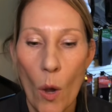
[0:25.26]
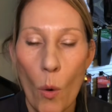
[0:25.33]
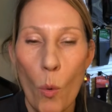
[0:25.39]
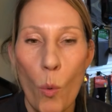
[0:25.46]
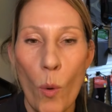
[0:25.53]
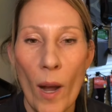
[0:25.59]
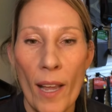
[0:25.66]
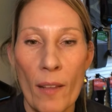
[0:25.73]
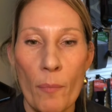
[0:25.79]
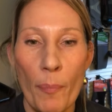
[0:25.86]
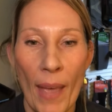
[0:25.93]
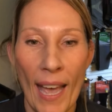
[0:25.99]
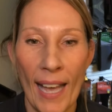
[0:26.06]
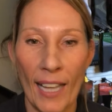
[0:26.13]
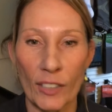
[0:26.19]
what
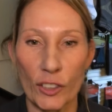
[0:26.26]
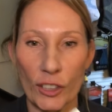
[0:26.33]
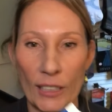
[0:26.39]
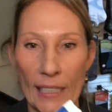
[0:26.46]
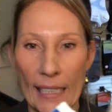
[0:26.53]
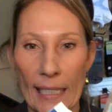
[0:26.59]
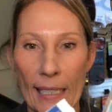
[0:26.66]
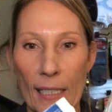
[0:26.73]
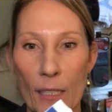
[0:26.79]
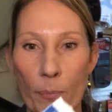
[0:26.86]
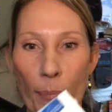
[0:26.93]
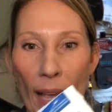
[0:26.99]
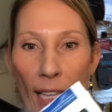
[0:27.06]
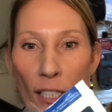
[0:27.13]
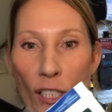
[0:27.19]
patch is
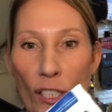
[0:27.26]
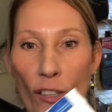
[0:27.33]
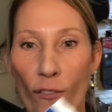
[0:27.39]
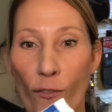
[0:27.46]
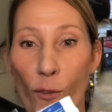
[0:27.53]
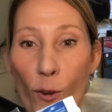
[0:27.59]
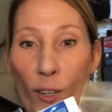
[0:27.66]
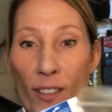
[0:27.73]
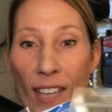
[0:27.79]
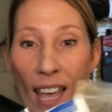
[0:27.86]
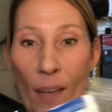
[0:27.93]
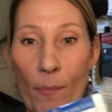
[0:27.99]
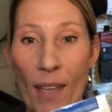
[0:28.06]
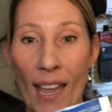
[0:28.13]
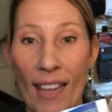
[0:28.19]
best for
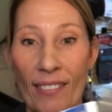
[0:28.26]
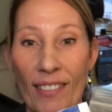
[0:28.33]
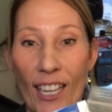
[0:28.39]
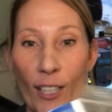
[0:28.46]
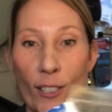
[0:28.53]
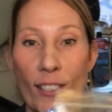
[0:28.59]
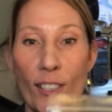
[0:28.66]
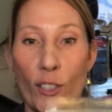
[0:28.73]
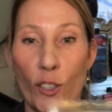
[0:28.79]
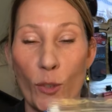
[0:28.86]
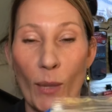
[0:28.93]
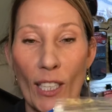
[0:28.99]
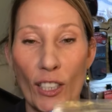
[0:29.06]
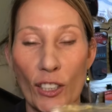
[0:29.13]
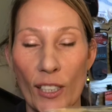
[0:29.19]
them and their
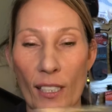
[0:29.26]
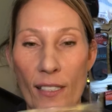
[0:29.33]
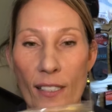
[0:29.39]
situation.